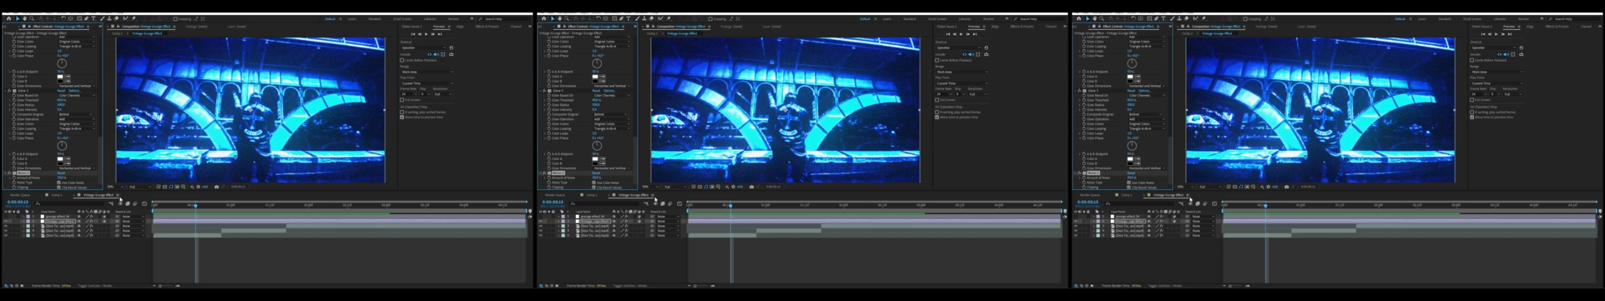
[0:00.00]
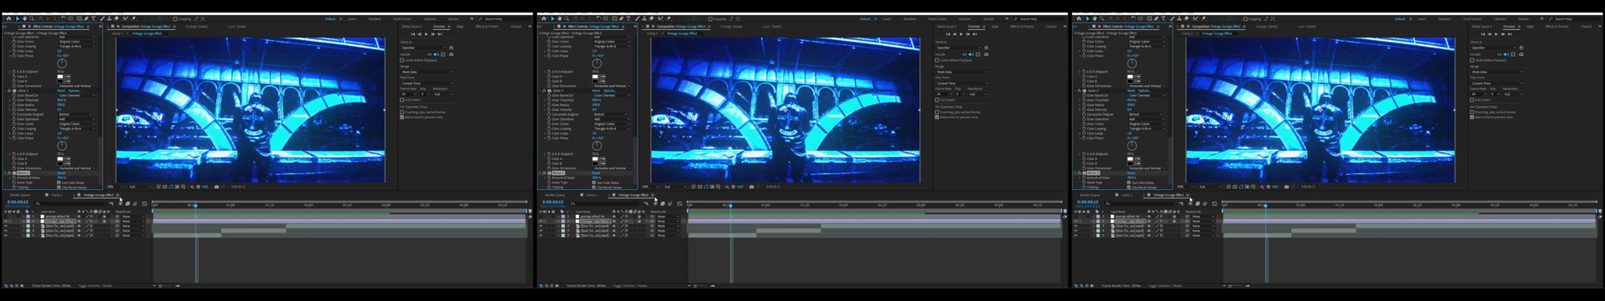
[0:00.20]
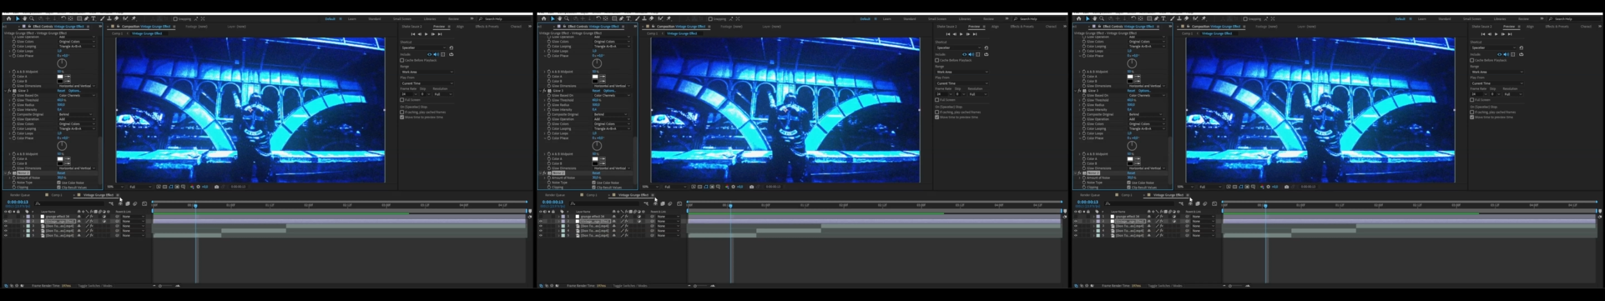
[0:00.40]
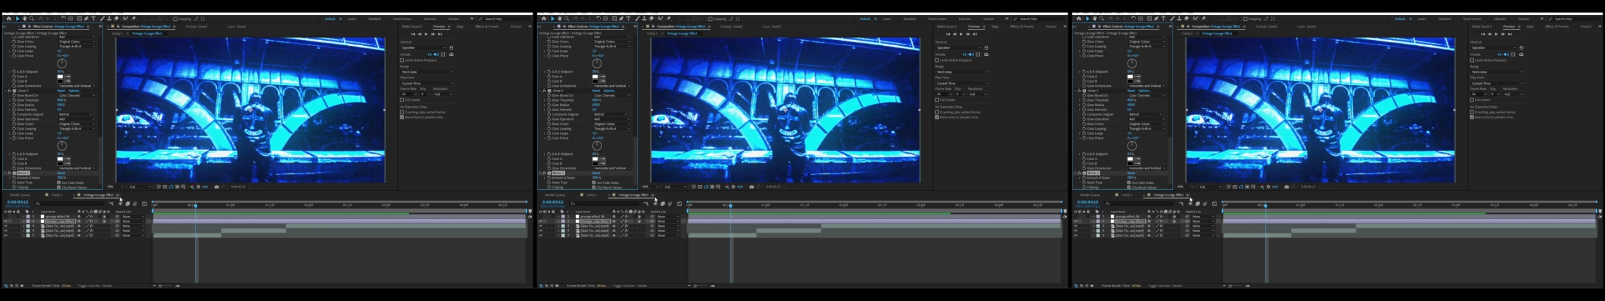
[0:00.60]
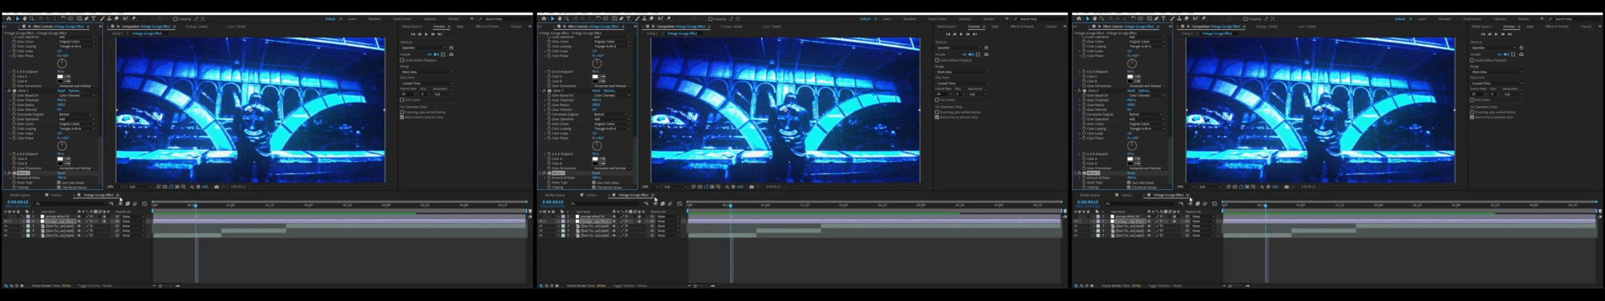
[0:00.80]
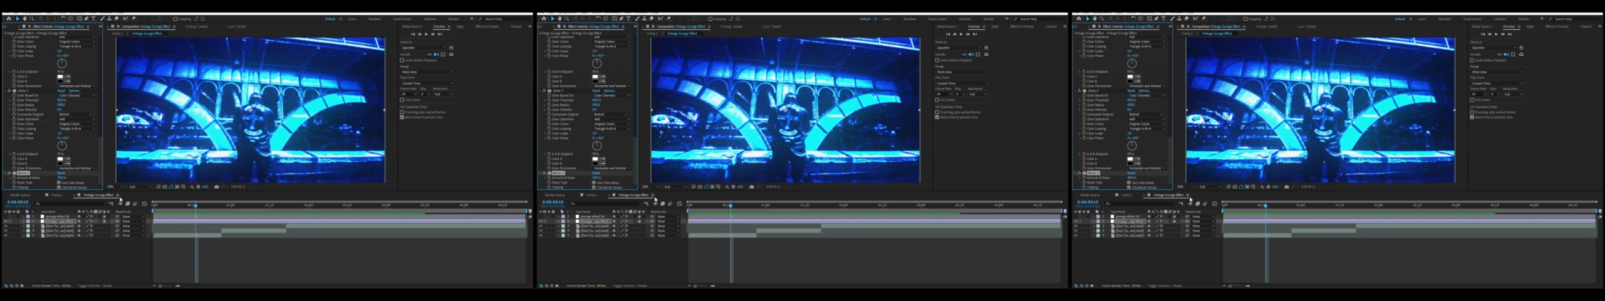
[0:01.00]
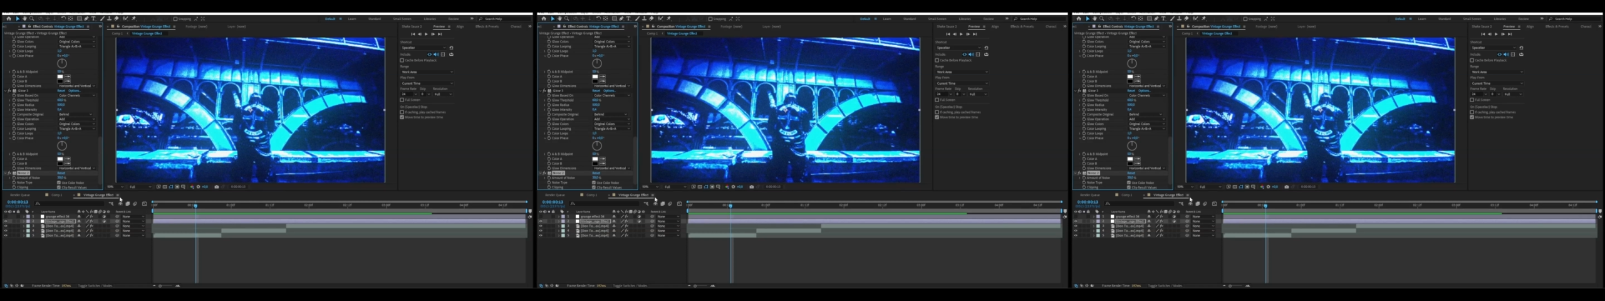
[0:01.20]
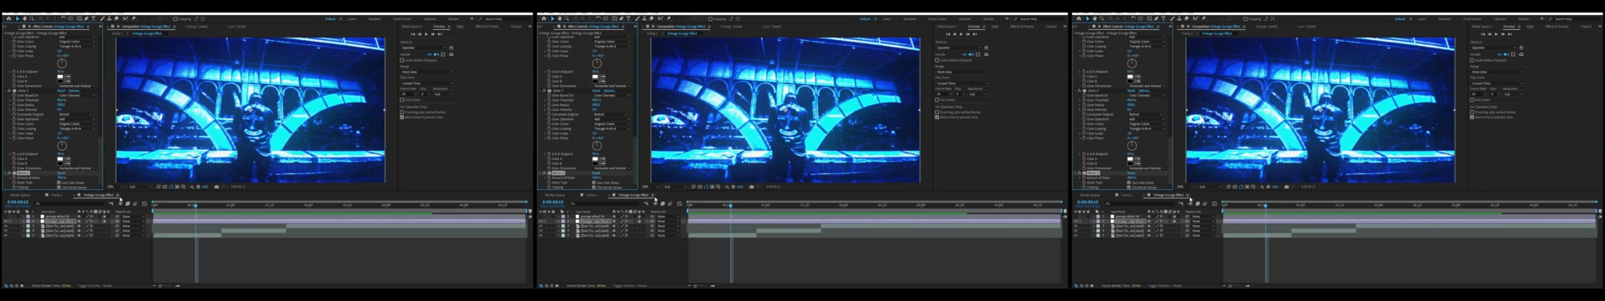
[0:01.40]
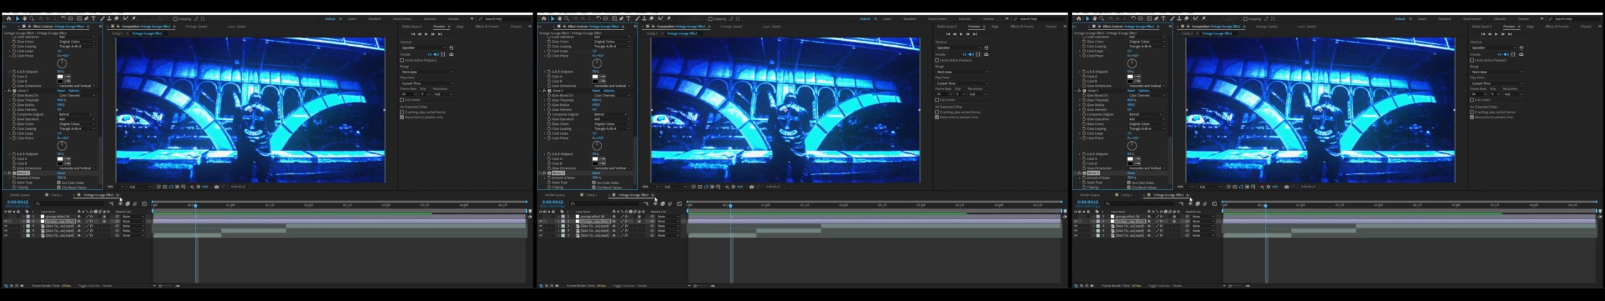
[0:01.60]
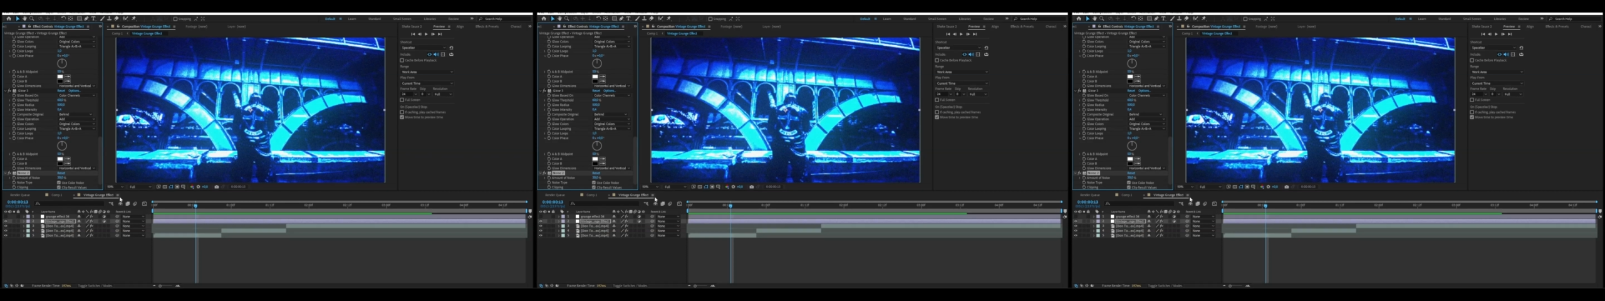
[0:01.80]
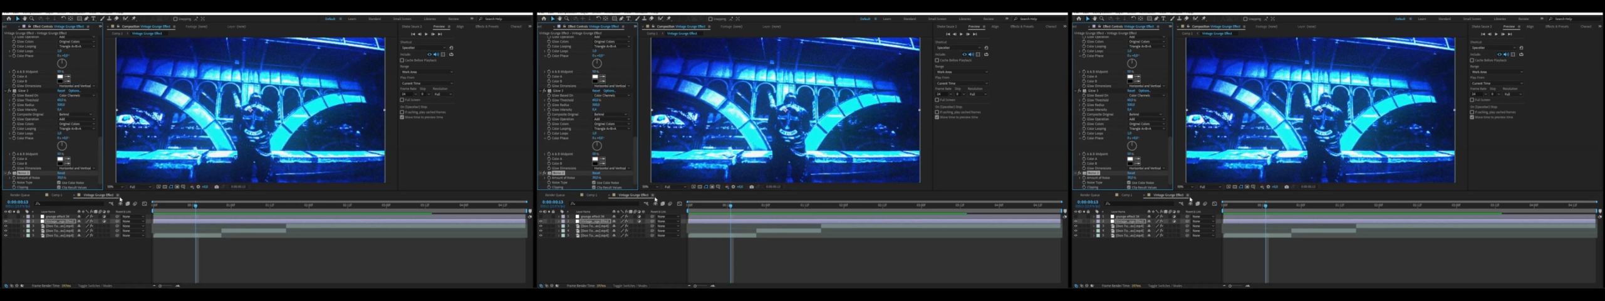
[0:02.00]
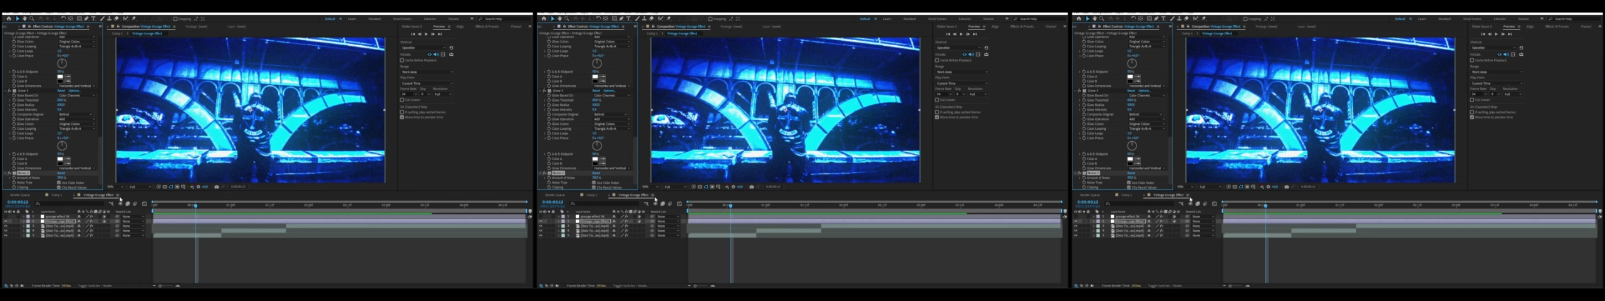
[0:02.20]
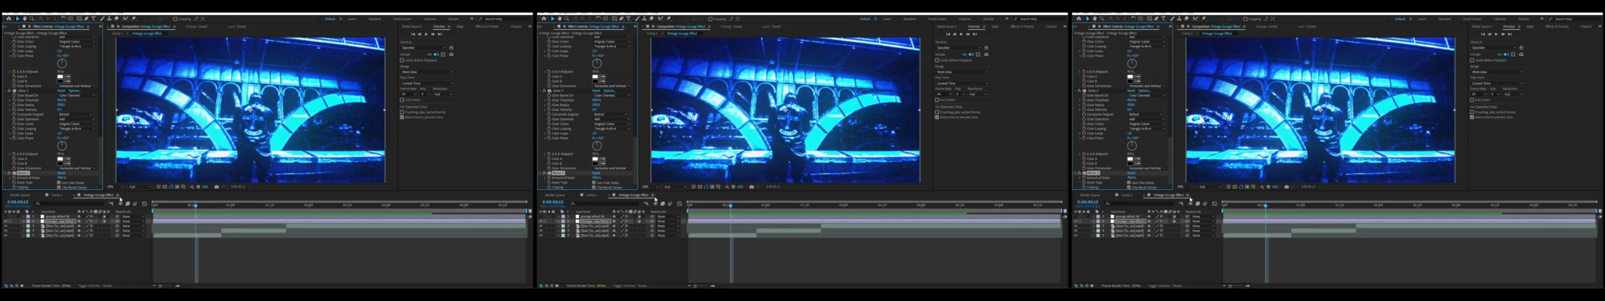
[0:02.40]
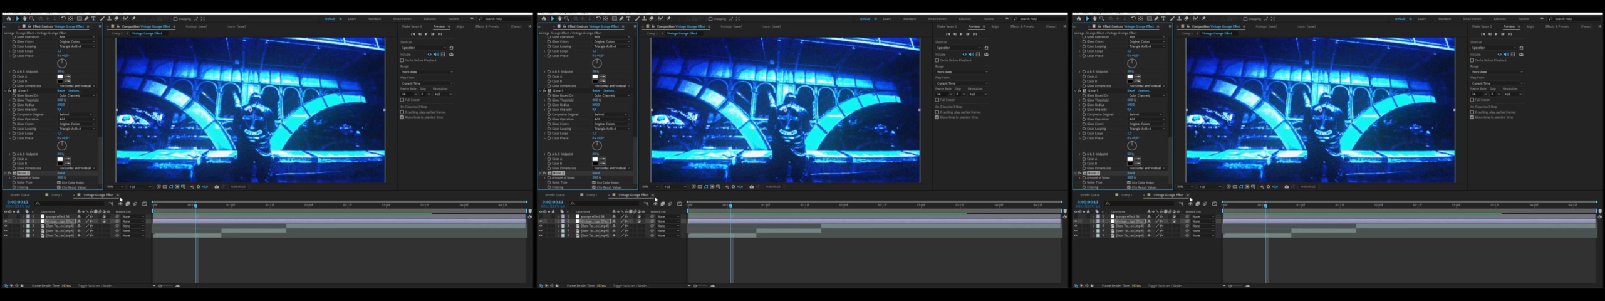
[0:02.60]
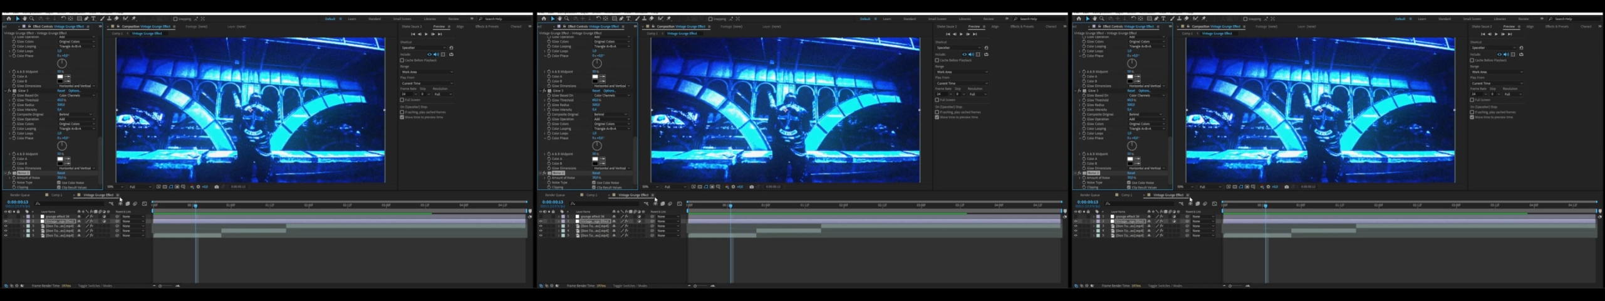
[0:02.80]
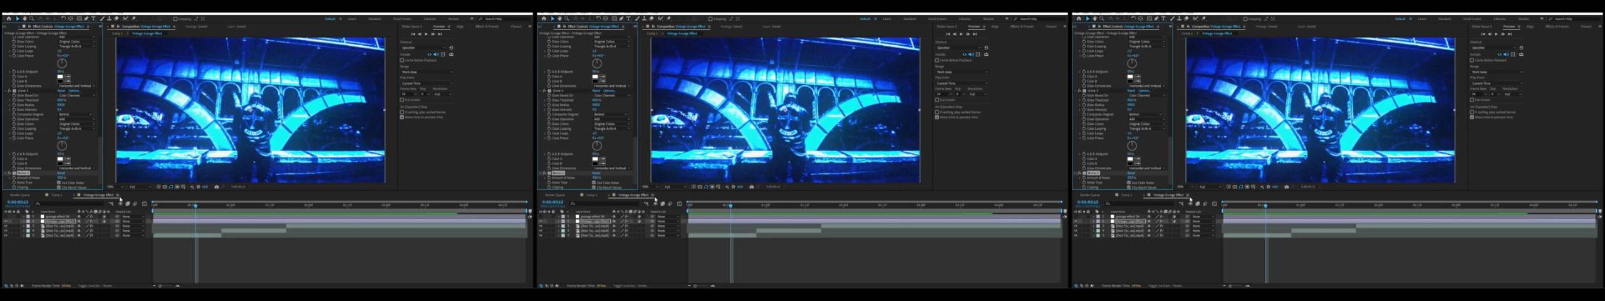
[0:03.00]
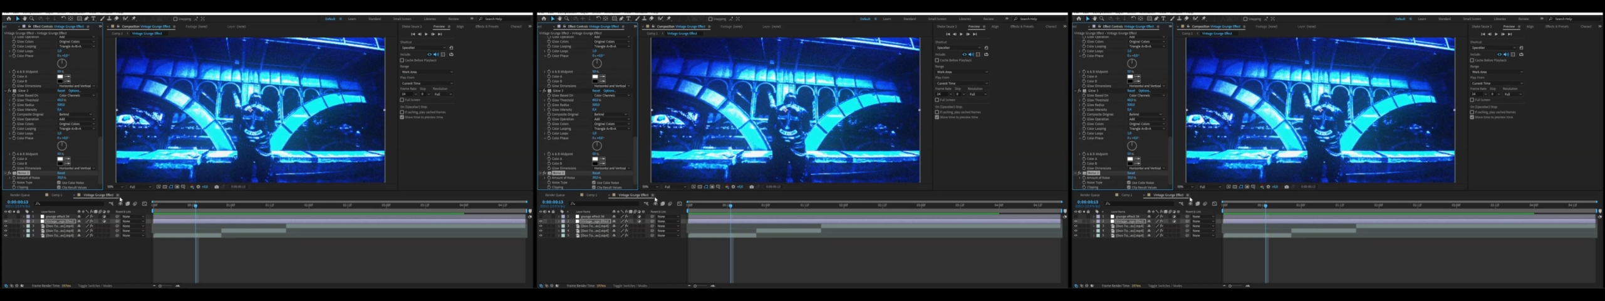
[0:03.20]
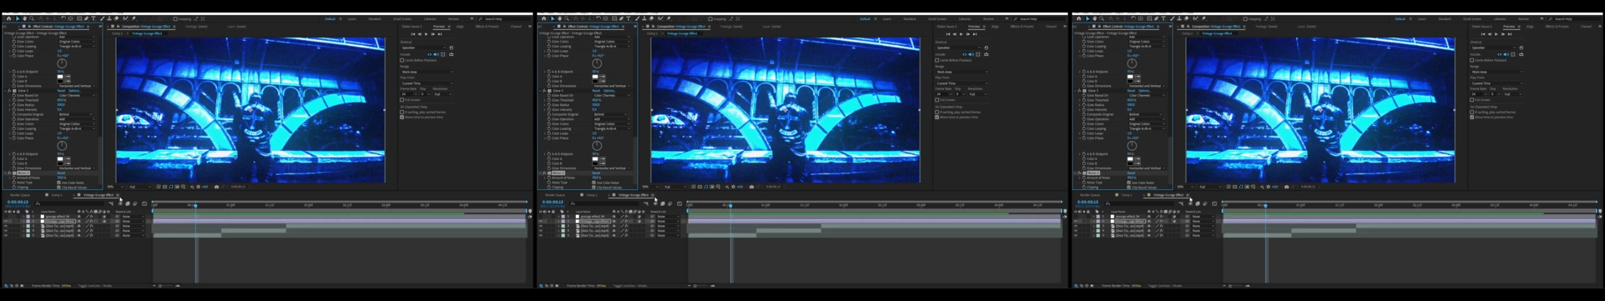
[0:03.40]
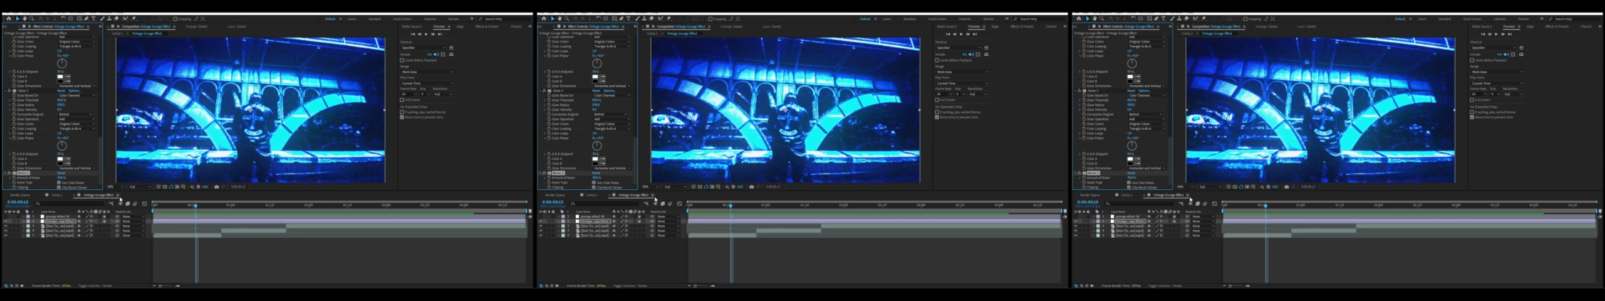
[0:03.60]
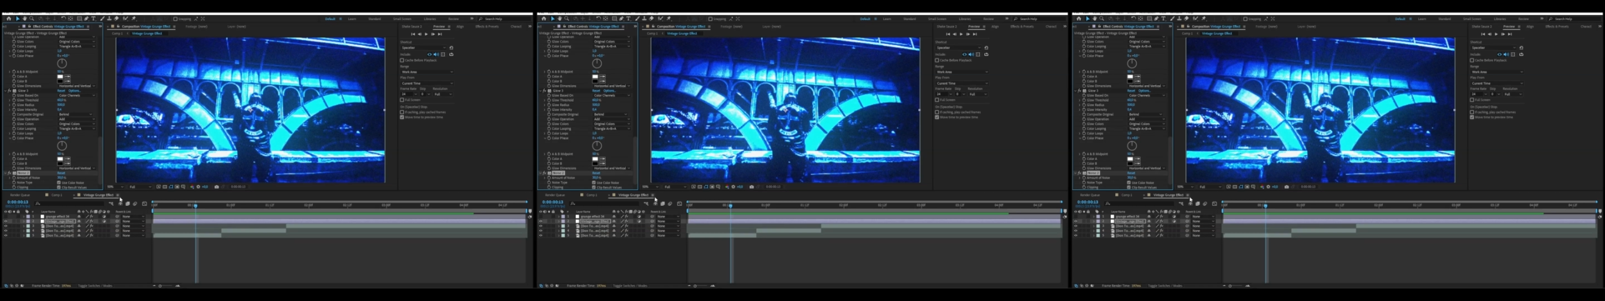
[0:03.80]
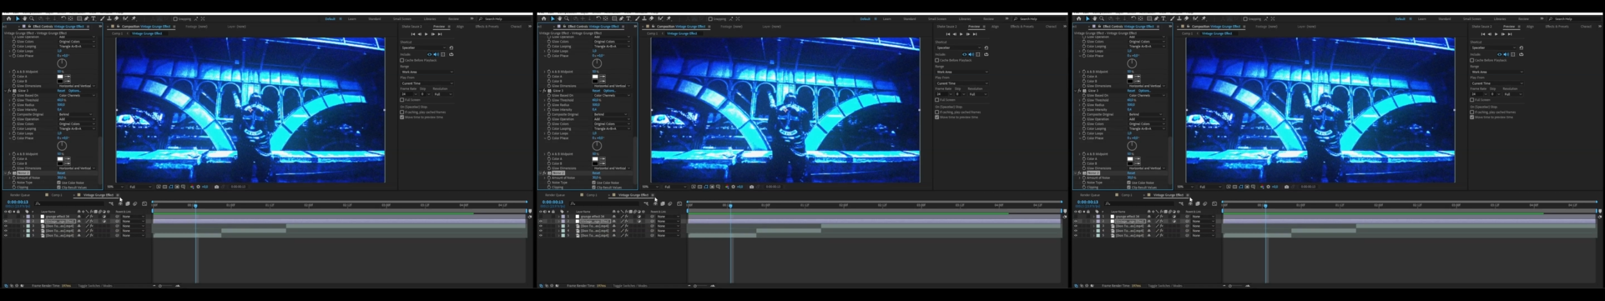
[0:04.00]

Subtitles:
[unreadable: no face in view]